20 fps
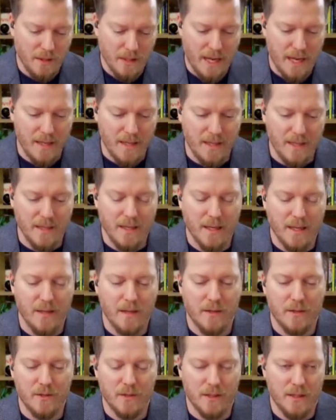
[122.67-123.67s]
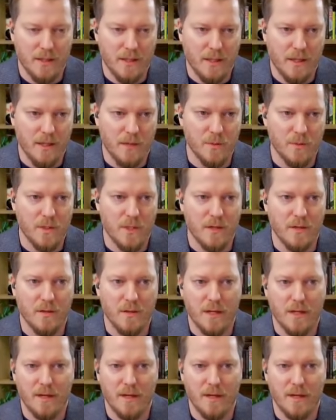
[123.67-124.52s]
the landing technology that they use here.